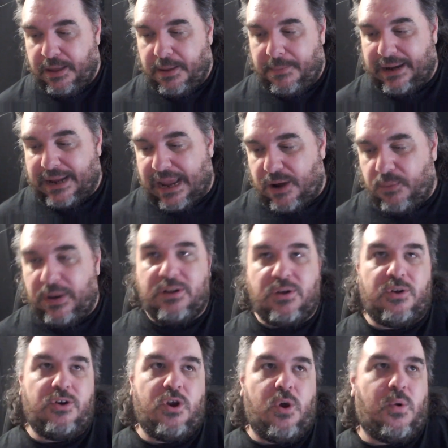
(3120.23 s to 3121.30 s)
Again, we
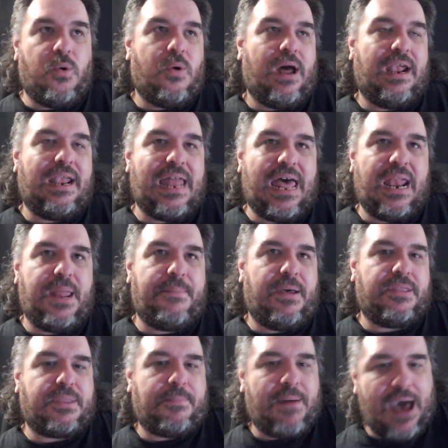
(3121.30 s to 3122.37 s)
don't know a lot
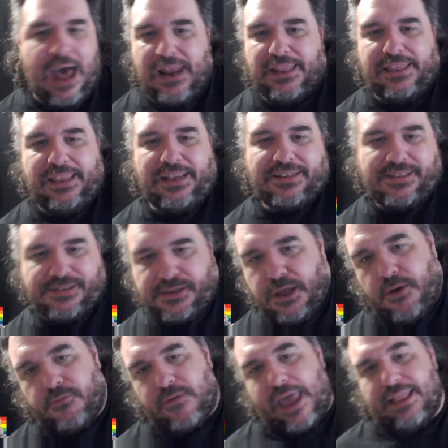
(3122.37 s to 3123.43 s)
about the politics and
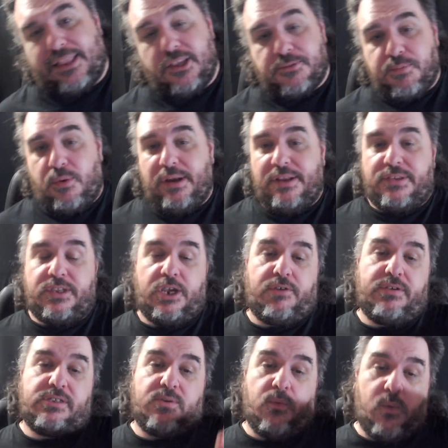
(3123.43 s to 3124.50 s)
stuff at this point in the
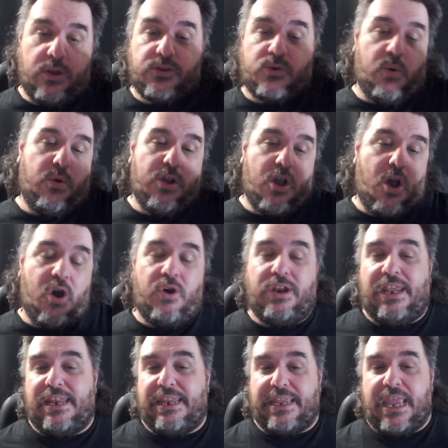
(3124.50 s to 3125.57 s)
series of what's going on
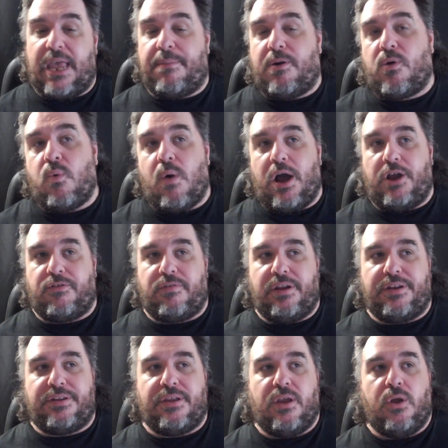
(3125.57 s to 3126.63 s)
in the Gamma Quadrant.
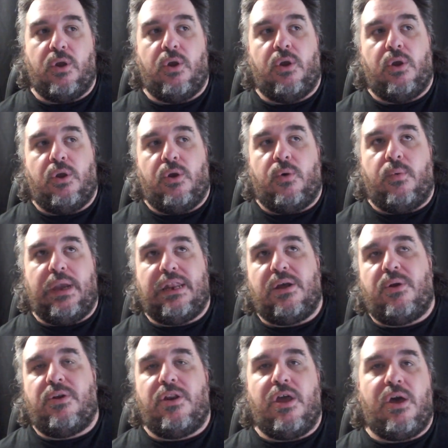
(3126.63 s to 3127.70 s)
We
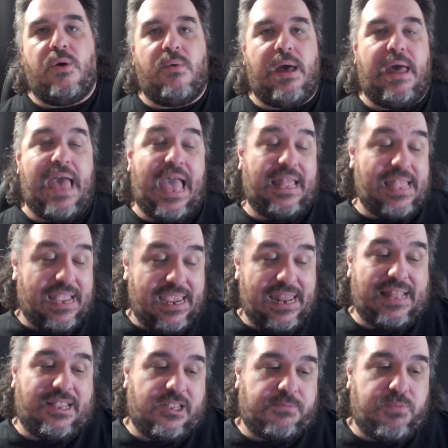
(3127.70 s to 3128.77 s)
don't know, again,
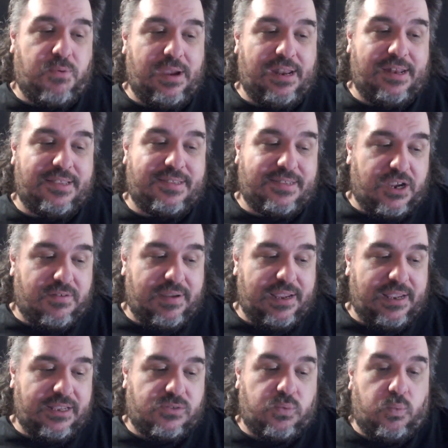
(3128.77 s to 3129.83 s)
at this point in the
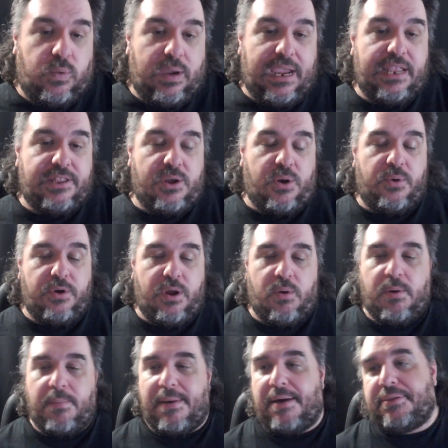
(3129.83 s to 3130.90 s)
series, we don't know
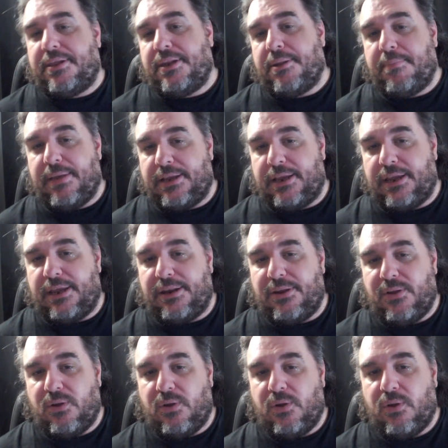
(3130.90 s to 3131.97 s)
about the Dominion.
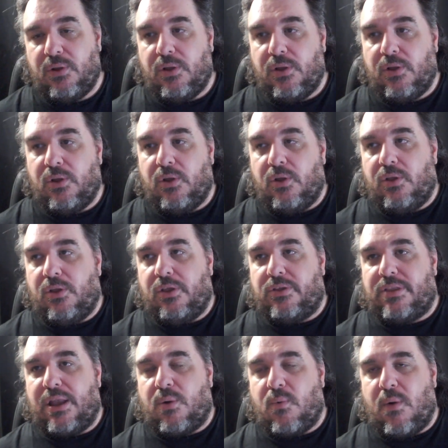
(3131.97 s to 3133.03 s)

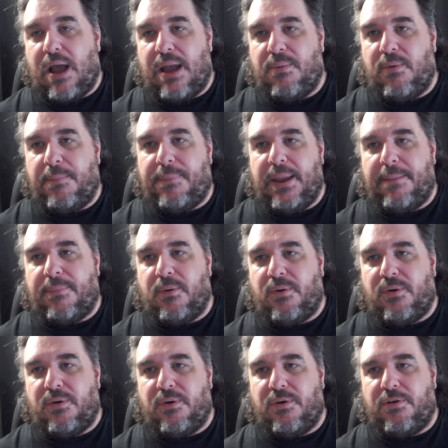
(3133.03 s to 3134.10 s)
Like, why will
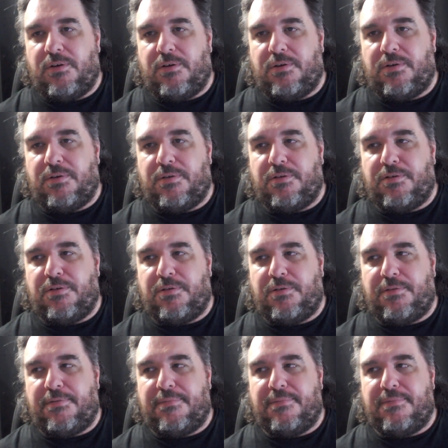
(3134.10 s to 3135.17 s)
people.